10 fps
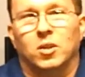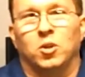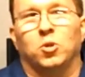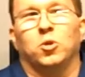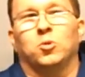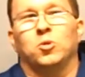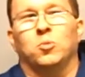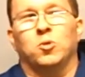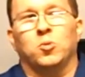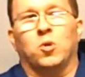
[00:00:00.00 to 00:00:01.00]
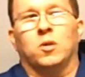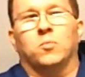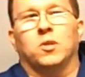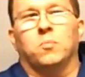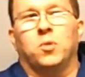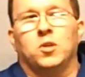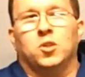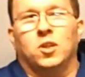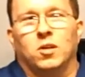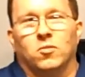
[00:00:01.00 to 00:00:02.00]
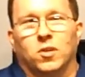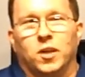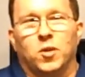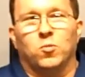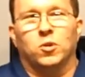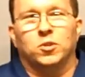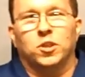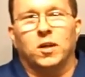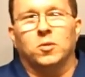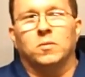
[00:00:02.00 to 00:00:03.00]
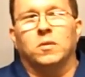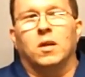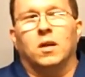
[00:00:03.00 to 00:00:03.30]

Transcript: Hello YouTubers, welcome to the PC Lover 81 channel.